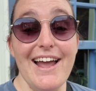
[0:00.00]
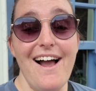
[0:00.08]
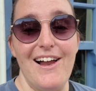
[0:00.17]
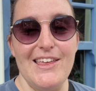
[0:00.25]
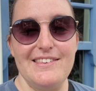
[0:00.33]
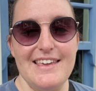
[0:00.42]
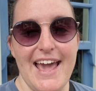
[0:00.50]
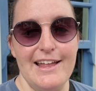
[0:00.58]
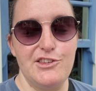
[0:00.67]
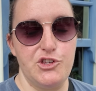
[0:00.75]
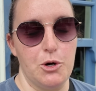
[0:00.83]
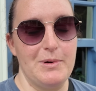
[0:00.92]
I honestly
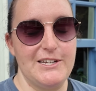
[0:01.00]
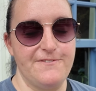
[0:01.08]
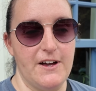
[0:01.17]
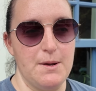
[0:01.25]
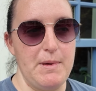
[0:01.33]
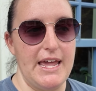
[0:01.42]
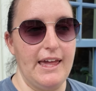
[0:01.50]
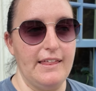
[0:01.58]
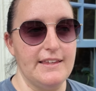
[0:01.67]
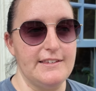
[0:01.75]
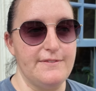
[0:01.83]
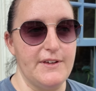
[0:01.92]
had so much fun
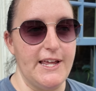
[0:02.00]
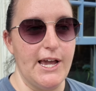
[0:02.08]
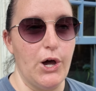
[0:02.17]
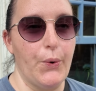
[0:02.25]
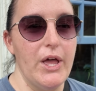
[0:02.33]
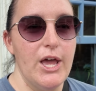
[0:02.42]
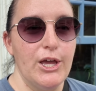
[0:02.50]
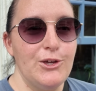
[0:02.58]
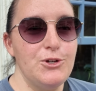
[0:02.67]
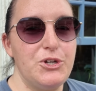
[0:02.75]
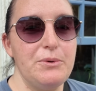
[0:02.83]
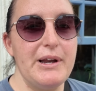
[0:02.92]
making this video.
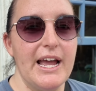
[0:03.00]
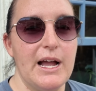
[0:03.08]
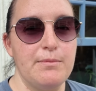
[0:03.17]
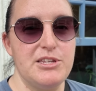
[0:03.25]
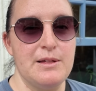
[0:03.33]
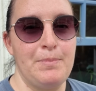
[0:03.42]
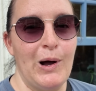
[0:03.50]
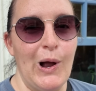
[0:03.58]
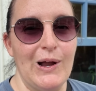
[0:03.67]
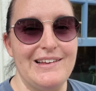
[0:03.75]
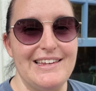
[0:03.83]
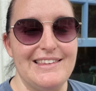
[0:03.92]
Usually when I come to the
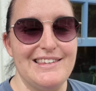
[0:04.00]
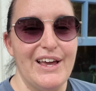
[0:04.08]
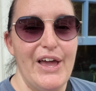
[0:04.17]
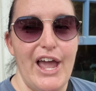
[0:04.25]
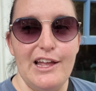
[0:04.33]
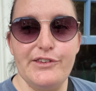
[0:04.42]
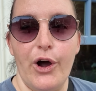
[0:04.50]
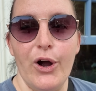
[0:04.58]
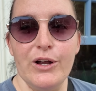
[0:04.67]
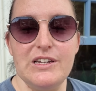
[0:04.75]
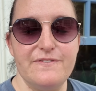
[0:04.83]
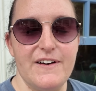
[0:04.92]
parks, it's
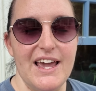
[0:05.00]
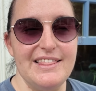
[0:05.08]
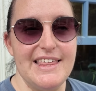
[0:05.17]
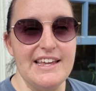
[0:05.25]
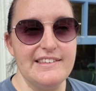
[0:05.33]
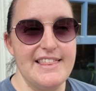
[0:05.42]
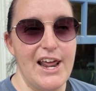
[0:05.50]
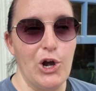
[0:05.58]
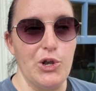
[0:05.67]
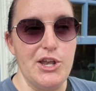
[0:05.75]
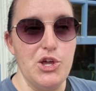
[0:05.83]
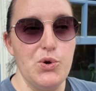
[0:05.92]
hard to find things that
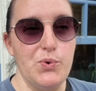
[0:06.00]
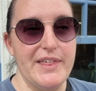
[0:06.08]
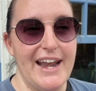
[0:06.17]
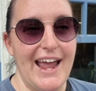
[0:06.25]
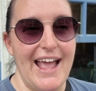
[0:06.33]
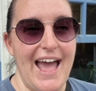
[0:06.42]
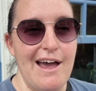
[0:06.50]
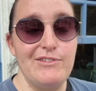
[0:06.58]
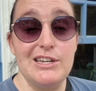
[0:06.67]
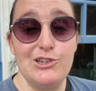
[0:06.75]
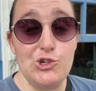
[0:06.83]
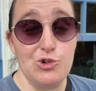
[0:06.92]
are new that I
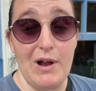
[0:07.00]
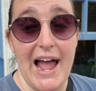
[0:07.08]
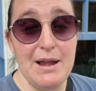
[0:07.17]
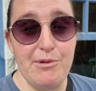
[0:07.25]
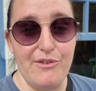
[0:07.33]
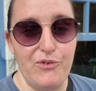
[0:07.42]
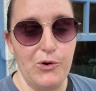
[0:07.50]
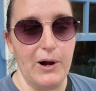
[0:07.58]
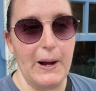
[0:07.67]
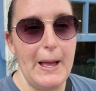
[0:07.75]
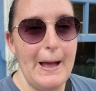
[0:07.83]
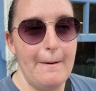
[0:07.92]
haven't tried
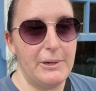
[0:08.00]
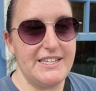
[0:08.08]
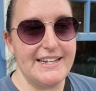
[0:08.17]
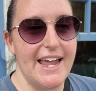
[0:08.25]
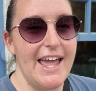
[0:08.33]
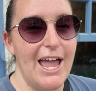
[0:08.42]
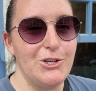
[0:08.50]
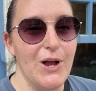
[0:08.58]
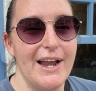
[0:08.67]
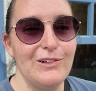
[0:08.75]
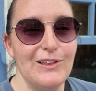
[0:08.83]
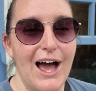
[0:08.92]
before. But today I
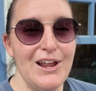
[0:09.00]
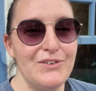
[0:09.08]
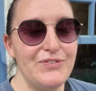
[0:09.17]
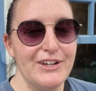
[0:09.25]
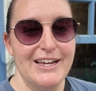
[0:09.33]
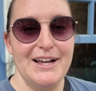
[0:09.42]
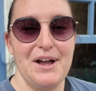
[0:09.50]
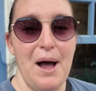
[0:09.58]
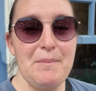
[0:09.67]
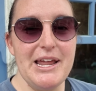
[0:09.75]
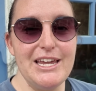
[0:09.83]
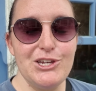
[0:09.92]
tried a lot of
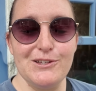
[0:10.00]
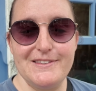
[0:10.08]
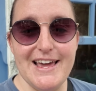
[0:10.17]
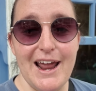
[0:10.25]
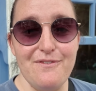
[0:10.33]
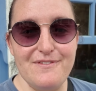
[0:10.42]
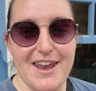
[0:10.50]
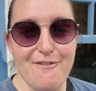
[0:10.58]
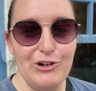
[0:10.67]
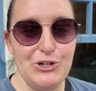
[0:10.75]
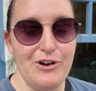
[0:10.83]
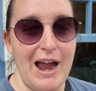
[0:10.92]
combinations that I've
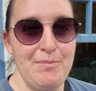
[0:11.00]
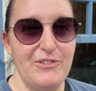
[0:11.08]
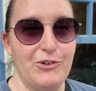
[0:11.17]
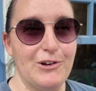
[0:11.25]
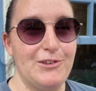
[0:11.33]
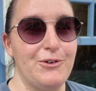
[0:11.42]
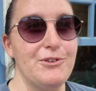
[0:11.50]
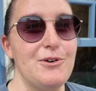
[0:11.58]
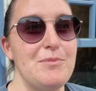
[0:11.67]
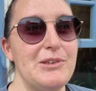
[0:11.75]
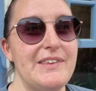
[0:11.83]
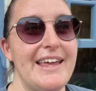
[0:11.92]
never tried before. So it was
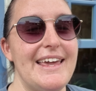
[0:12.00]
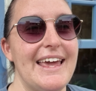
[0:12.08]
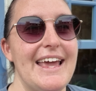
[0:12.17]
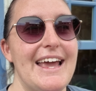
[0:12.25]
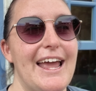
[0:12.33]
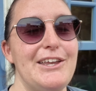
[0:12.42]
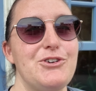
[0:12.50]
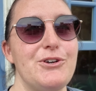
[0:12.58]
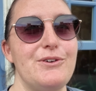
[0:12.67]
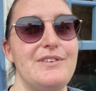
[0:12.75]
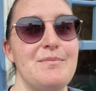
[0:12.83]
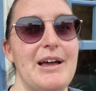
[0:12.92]
almost like
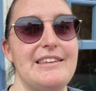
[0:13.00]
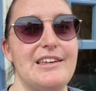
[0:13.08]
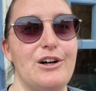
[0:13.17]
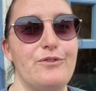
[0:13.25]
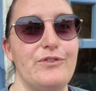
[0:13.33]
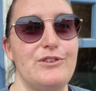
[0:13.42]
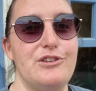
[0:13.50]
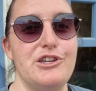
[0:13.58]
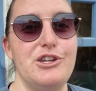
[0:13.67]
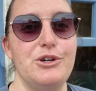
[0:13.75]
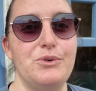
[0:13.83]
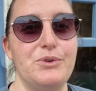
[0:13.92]
introducing myself to
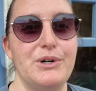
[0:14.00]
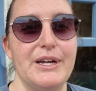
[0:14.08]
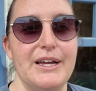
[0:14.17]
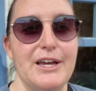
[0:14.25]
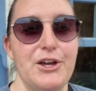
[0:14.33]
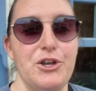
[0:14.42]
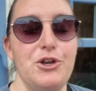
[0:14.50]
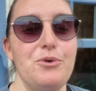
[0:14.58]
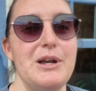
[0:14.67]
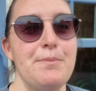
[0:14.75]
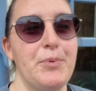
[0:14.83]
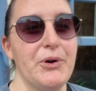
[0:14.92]
new
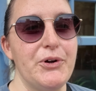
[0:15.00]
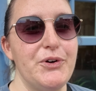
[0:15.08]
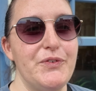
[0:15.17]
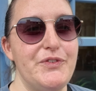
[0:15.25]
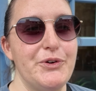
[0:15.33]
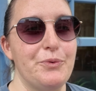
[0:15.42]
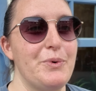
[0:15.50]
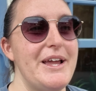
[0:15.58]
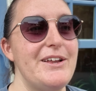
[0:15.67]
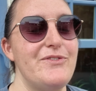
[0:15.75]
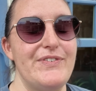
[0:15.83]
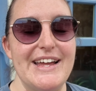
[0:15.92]
and improved,
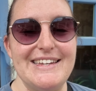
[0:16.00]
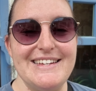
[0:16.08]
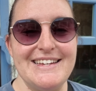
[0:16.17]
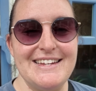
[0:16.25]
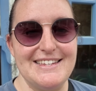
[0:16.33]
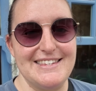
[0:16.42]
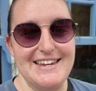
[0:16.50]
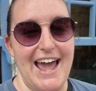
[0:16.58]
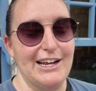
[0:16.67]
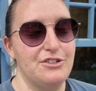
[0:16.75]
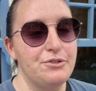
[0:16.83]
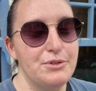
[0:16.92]
reinvented
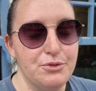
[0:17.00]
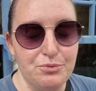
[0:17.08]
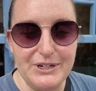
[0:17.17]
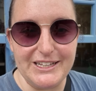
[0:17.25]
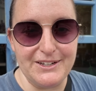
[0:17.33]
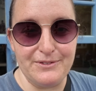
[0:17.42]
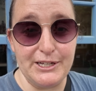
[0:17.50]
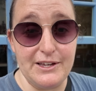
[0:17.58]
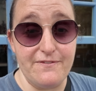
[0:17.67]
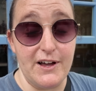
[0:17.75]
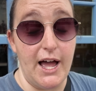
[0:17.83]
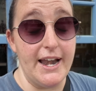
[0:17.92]
snacks. So it was really,
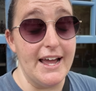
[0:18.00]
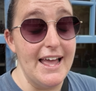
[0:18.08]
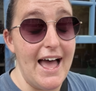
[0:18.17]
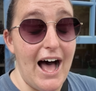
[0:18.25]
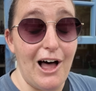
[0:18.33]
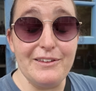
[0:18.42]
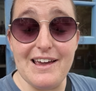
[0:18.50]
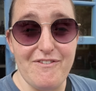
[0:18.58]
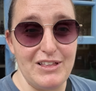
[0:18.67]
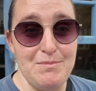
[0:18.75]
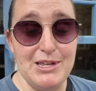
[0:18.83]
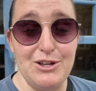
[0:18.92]
really fun. I'll
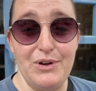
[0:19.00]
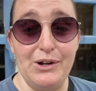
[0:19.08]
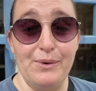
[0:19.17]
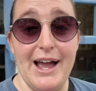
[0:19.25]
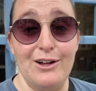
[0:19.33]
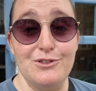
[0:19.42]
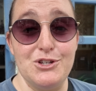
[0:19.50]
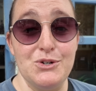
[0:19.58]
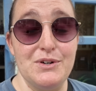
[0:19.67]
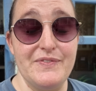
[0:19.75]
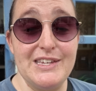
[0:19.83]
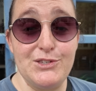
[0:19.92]
definitely be doing a round
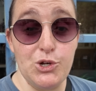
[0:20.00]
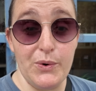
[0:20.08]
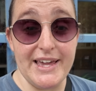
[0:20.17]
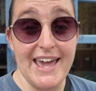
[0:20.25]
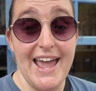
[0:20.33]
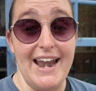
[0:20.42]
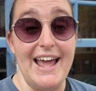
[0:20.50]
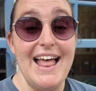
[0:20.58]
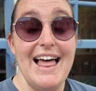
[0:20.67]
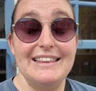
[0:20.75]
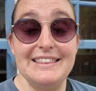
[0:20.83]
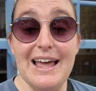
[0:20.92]
2 of this. So again,
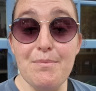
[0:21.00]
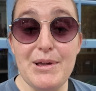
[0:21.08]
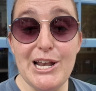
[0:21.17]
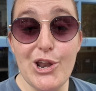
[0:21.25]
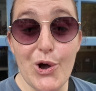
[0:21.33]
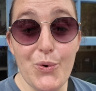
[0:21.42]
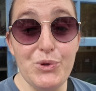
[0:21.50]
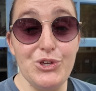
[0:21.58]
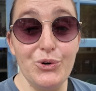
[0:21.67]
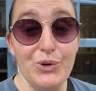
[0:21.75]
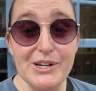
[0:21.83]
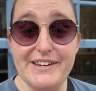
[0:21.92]
let me know
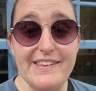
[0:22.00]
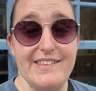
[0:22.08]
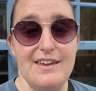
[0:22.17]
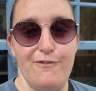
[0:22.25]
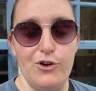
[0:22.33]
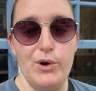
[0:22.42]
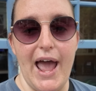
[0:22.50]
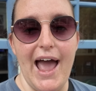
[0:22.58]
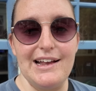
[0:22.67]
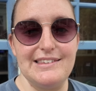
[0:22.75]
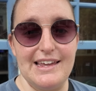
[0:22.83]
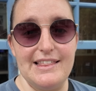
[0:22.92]
your Disney food
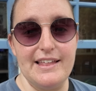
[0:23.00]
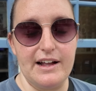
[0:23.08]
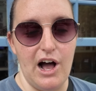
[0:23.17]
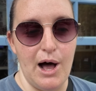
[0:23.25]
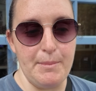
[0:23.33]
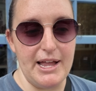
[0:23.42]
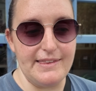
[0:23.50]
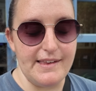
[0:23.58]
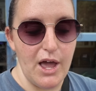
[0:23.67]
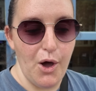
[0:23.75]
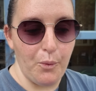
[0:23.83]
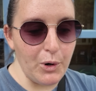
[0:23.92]
hacks in the
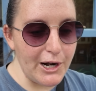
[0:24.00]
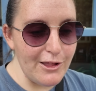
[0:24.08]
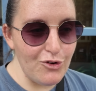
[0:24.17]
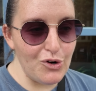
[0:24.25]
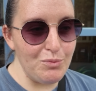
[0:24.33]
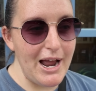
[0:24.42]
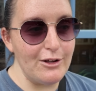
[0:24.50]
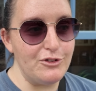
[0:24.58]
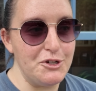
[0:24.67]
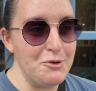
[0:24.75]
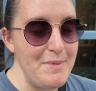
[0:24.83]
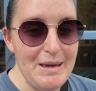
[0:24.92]
comments. We're gonna do a
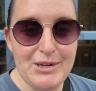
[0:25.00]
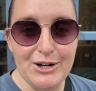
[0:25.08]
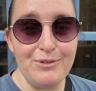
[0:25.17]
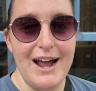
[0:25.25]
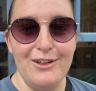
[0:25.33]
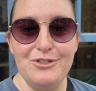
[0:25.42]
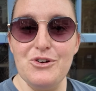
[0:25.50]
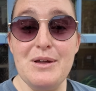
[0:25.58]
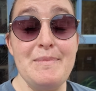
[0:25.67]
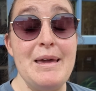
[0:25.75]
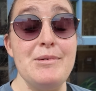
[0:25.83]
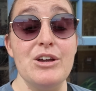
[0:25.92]
round 2, maybe a round
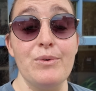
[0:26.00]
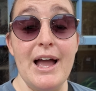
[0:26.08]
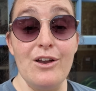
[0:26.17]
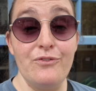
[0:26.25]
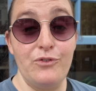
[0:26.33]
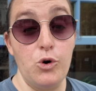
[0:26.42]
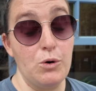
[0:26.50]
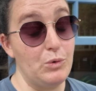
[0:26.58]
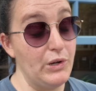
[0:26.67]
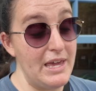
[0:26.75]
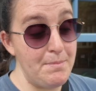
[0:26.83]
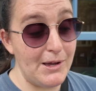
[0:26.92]
3, maybe a round 4.
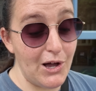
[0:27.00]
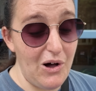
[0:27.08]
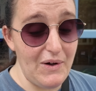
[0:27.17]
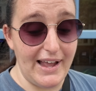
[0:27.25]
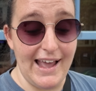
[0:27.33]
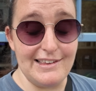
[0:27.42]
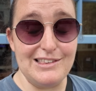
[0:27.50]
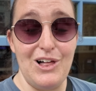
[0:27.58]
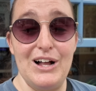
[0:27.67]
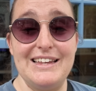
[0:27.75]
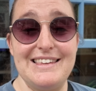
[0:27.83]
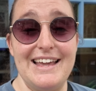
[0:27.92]
We'll keep it going as
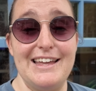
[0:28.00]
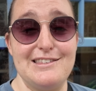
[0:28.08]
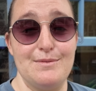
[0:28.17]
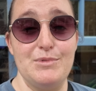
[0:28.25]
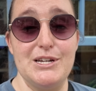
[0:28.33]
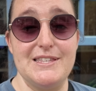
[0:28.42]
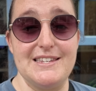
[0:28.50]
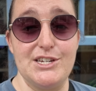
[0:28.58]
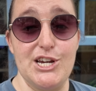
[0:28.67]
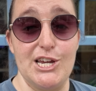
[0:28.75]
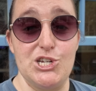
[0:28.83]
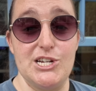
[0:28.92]
long as I get some good
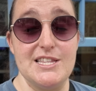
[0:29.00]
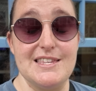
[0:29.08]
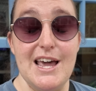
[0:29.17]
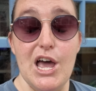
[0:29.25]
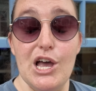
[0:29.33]
suggestions.